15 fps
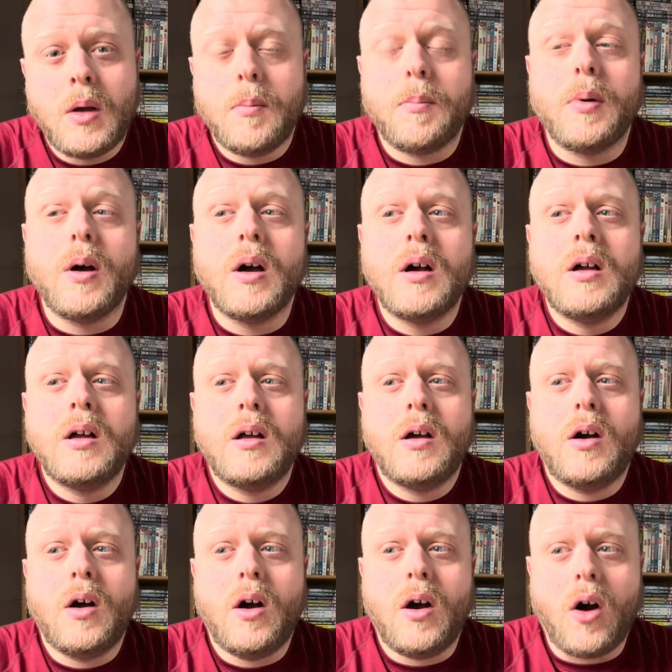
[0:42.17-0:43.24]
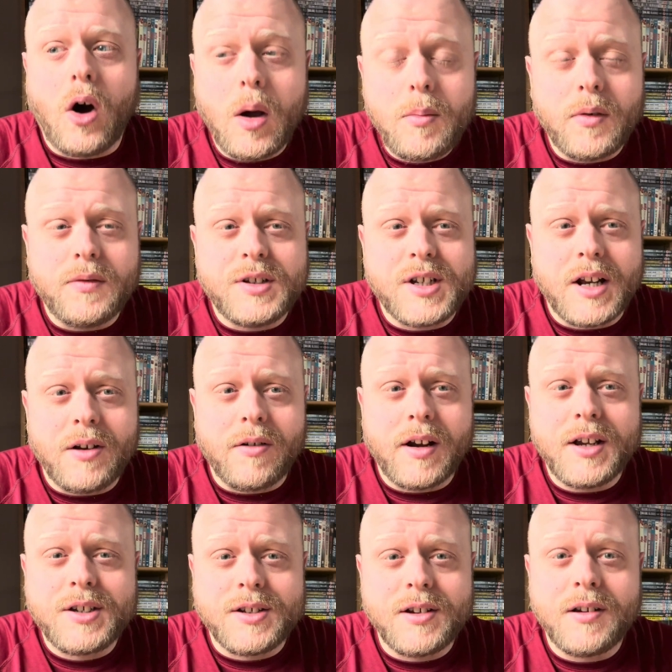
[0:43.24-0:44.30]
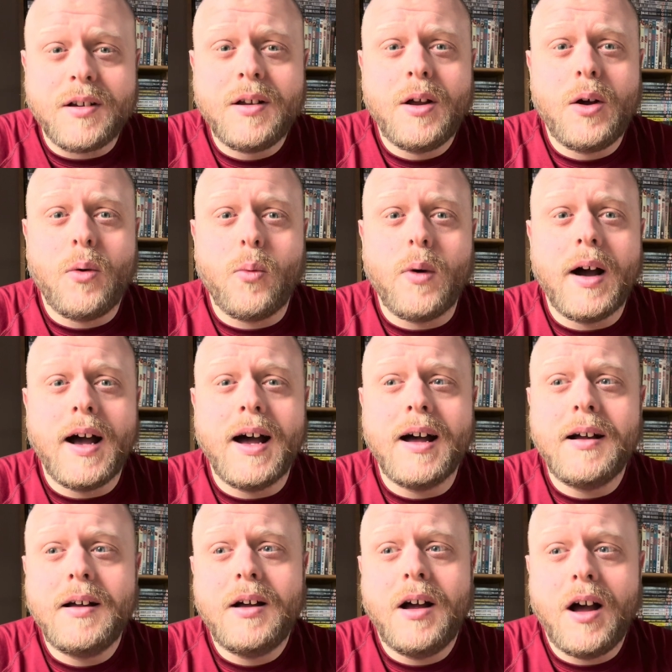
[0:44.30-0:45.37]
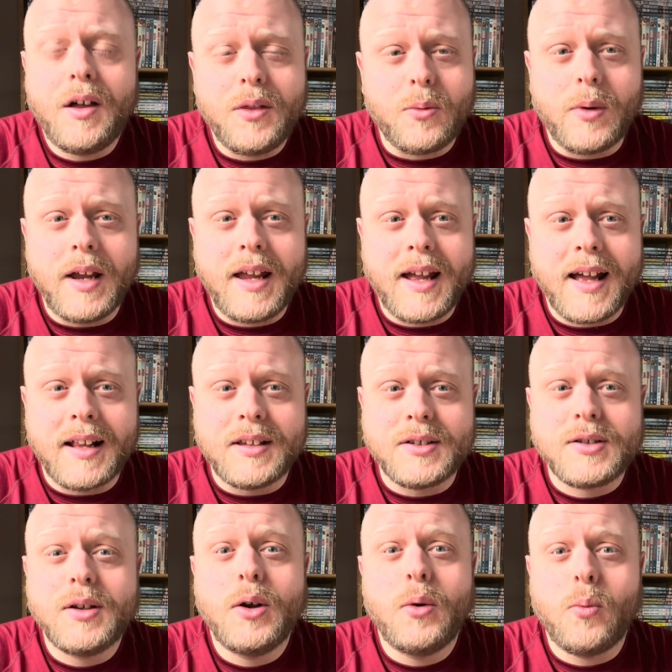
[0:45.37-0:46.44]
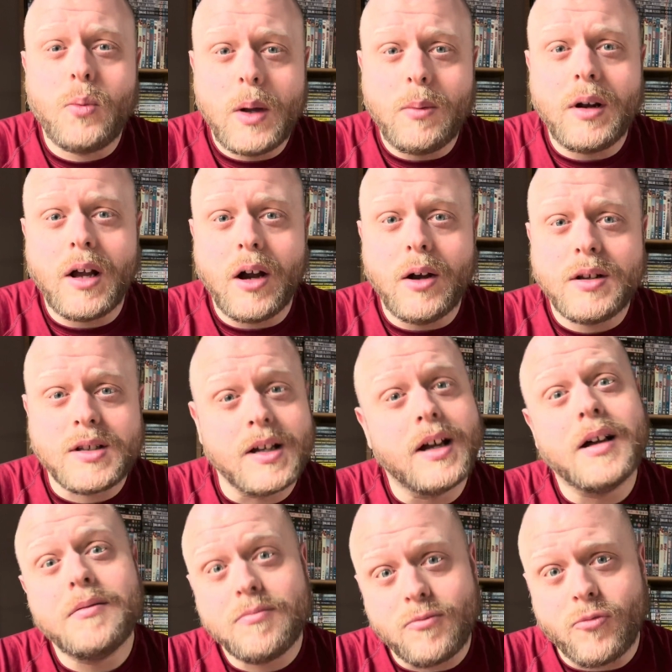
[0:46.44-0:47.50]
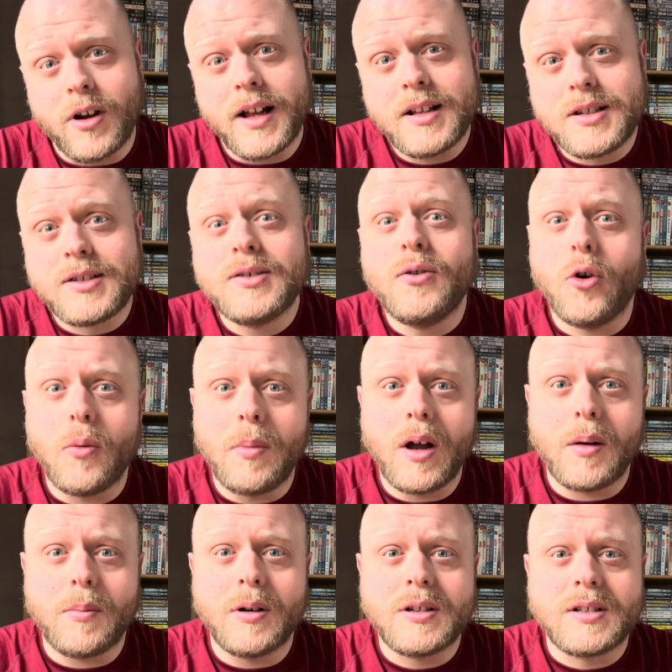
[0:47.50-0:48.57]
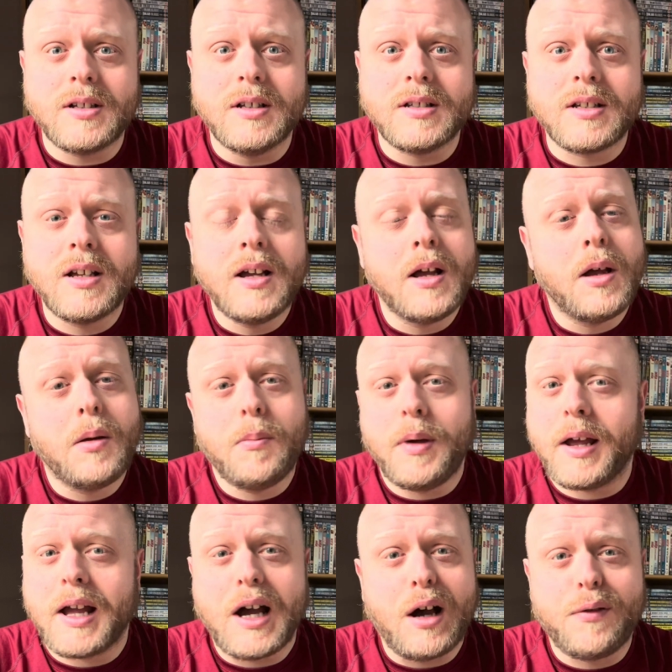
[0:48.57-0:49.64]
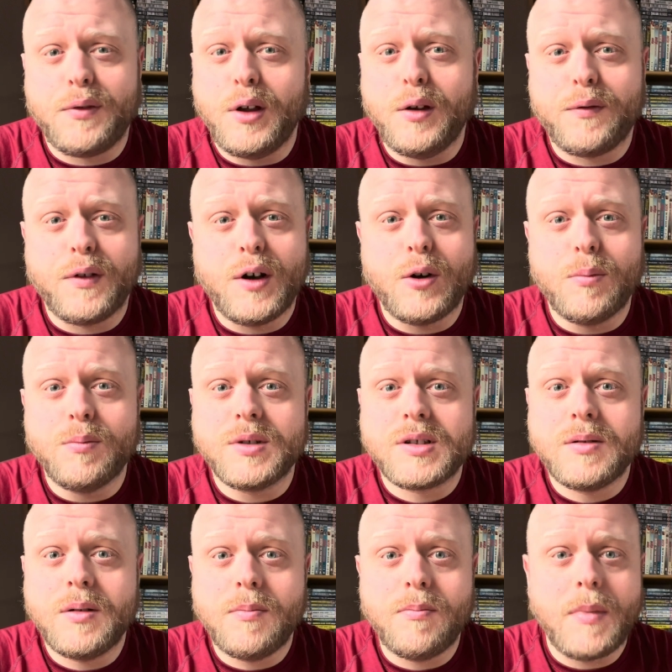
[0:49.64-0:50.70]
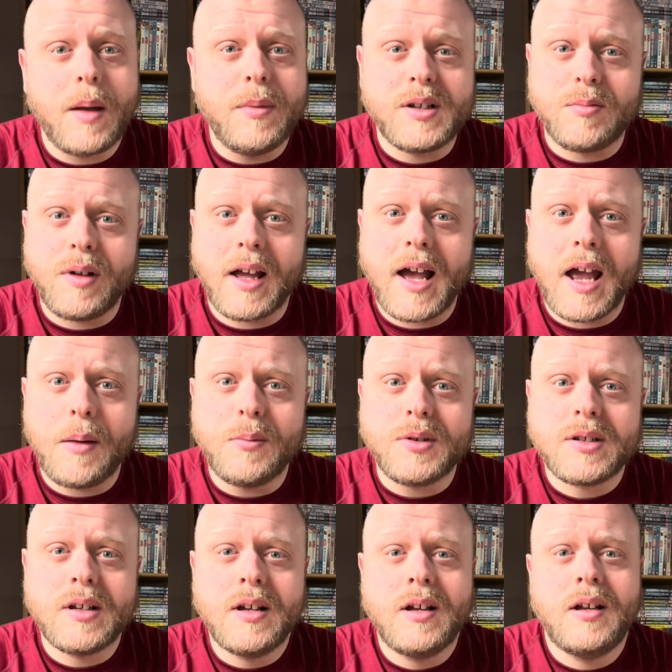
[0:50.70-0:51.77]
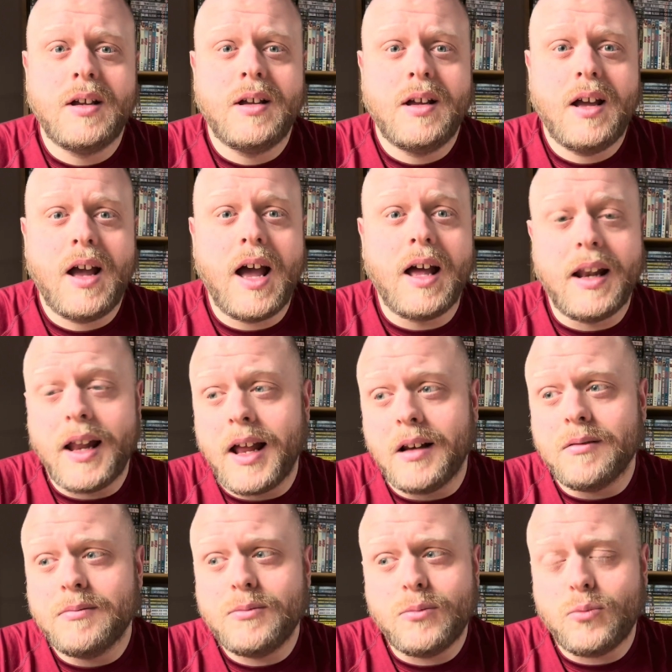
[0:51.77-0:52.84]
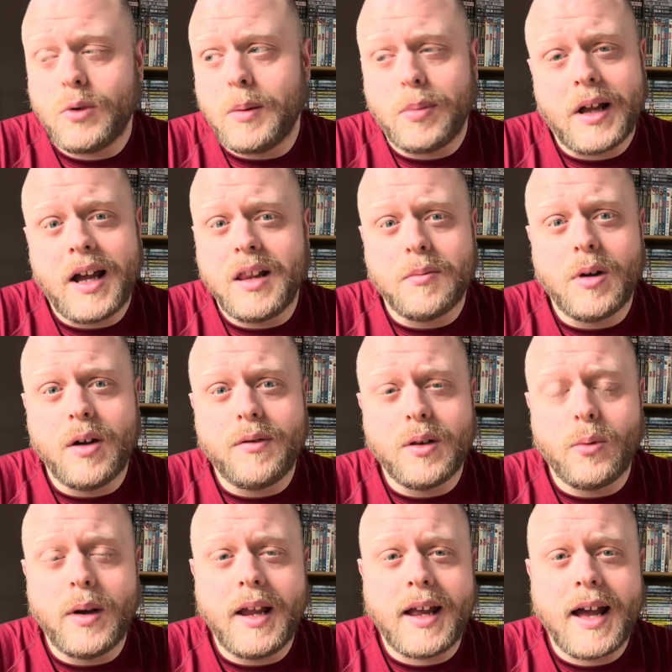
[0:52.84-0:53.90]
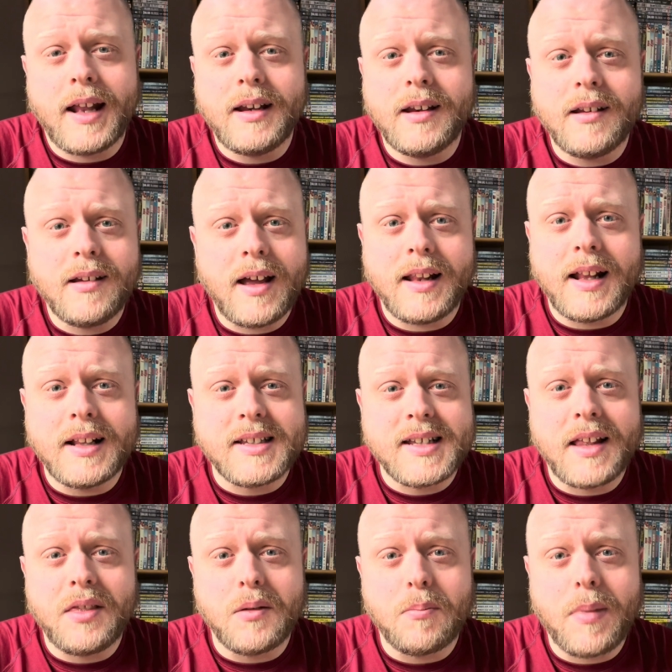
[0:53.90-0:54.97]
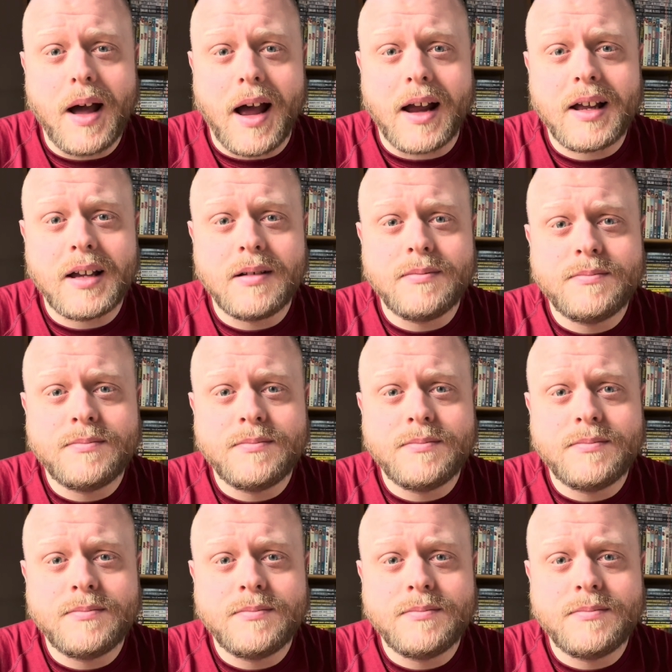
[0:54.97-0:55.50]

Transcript: But I'm of a generation where at the weekends we would go to Ritz or Blockbusters, pick out a few films, maybe some games, and then we play them over the weekend and then send them back.